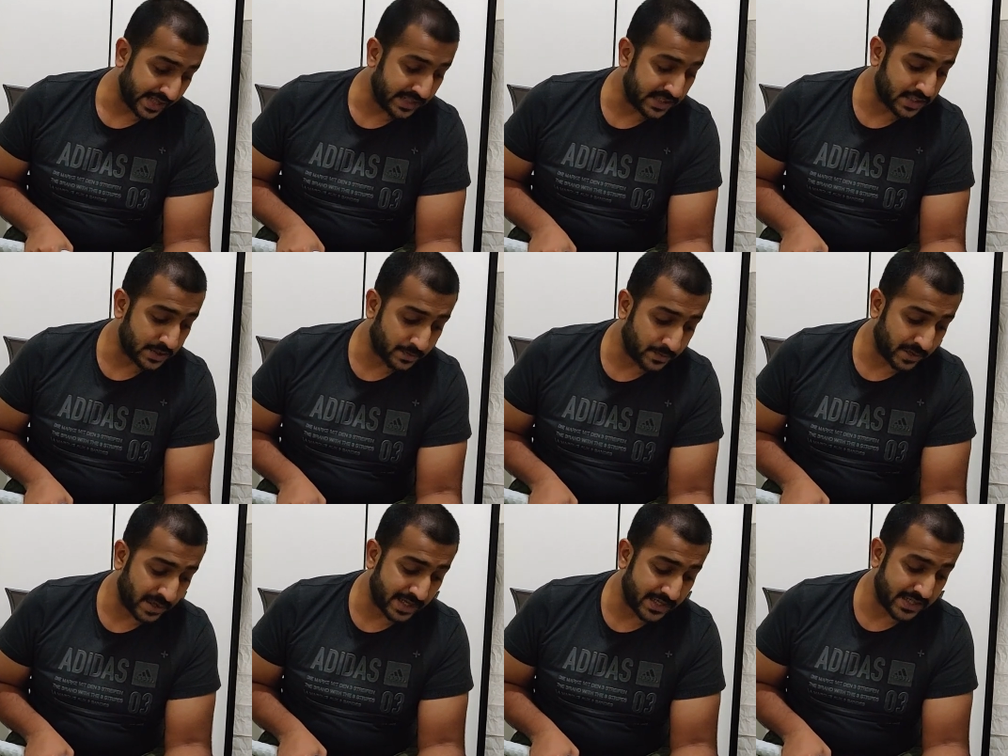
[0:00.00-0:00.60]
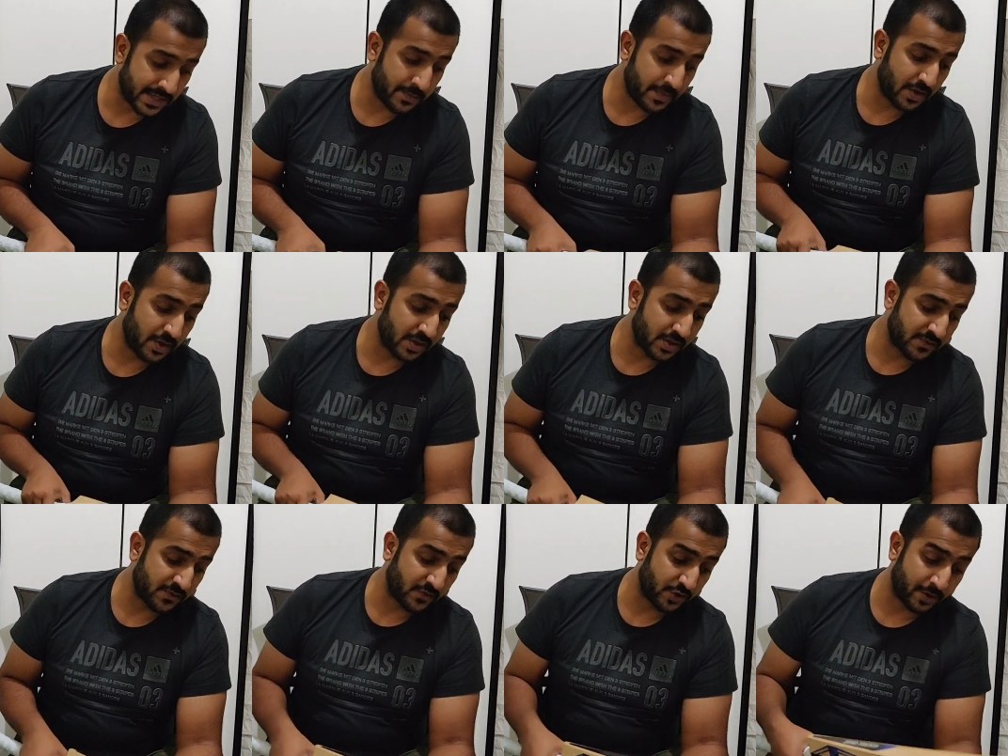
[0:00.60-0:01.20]
that's surprising
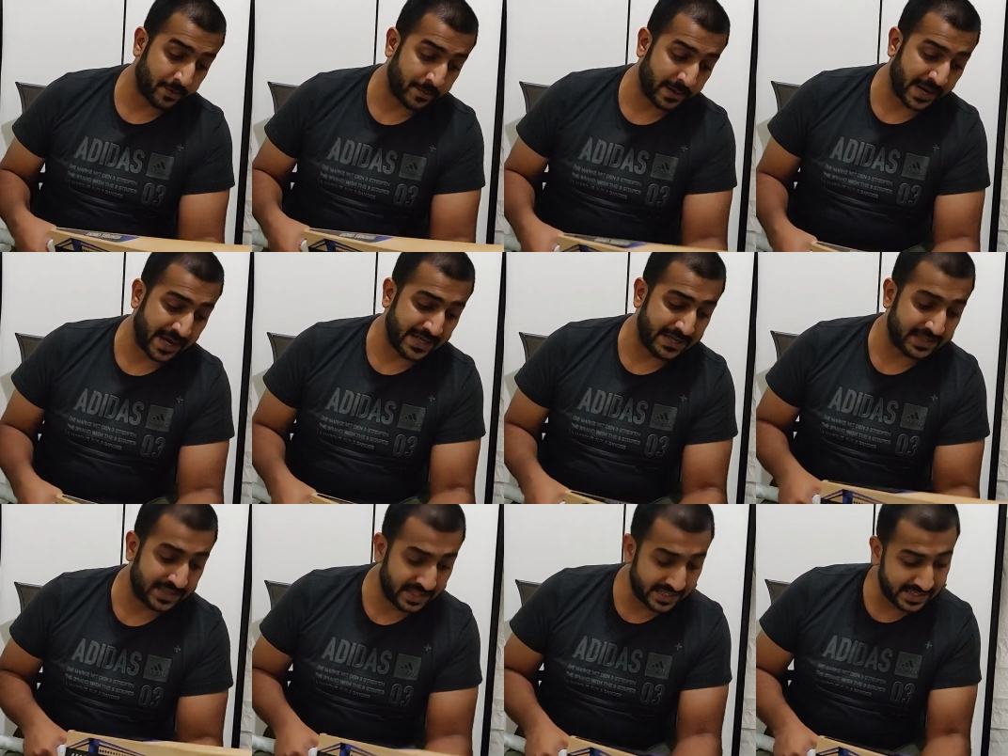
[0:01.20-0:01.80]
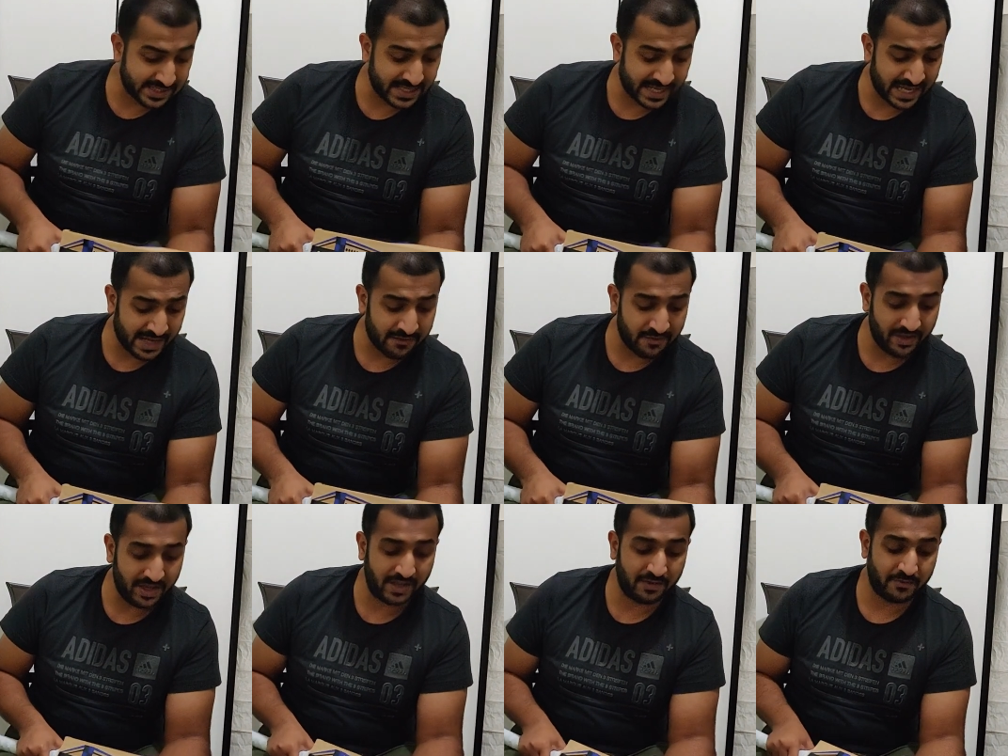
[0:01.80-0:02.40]
because for a bat this
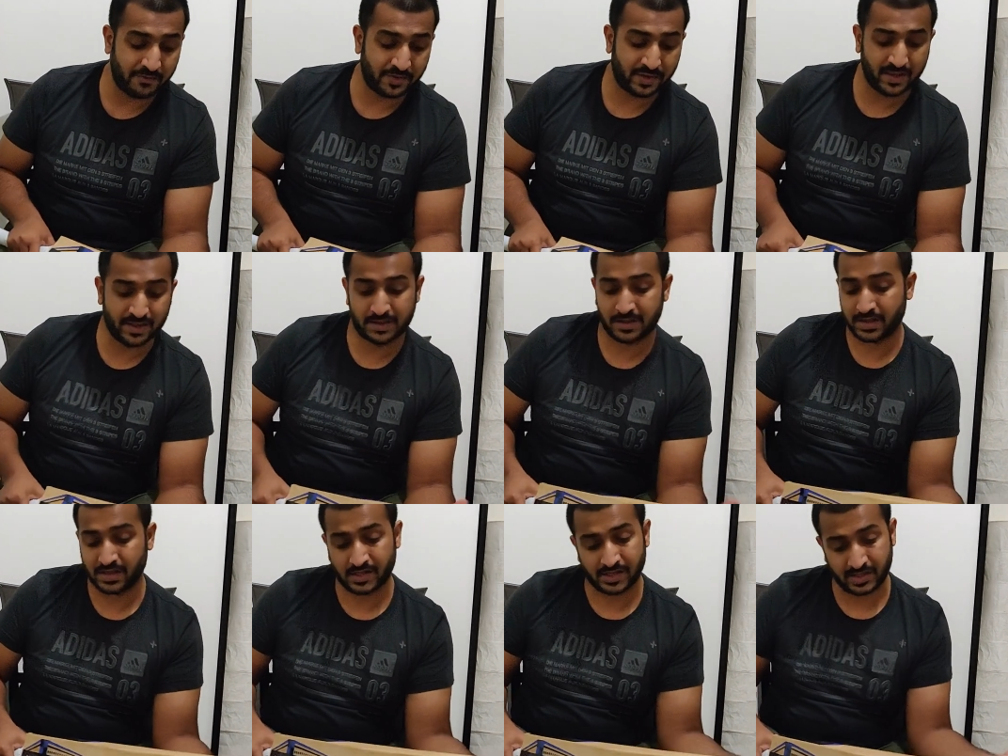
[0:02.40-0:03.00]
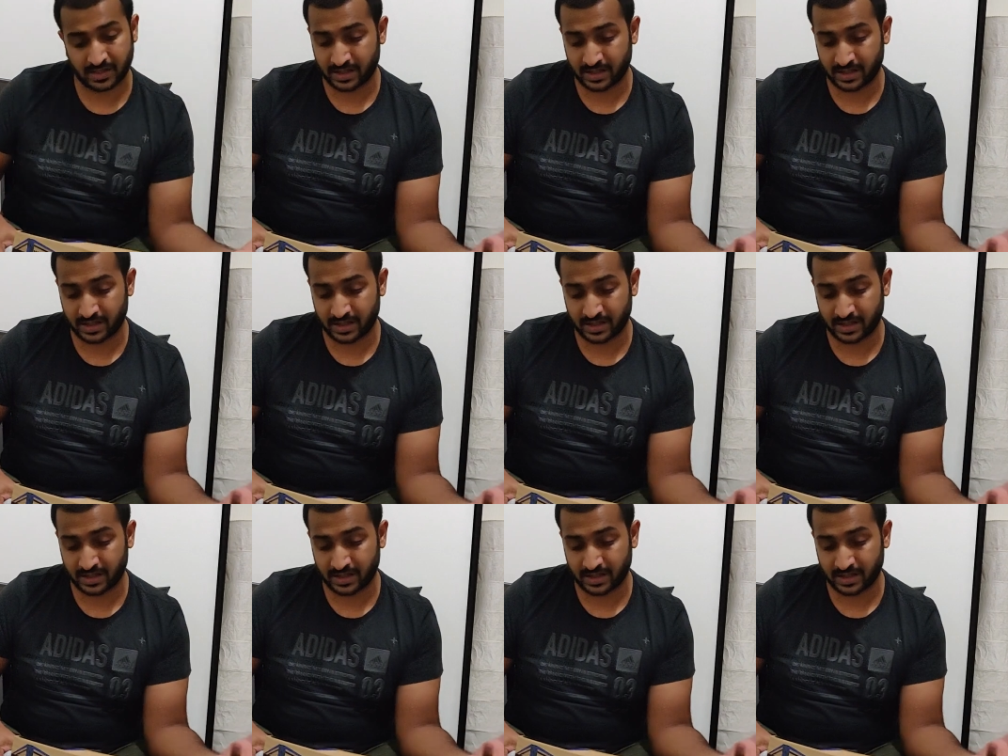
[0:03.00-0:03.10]
heavy with,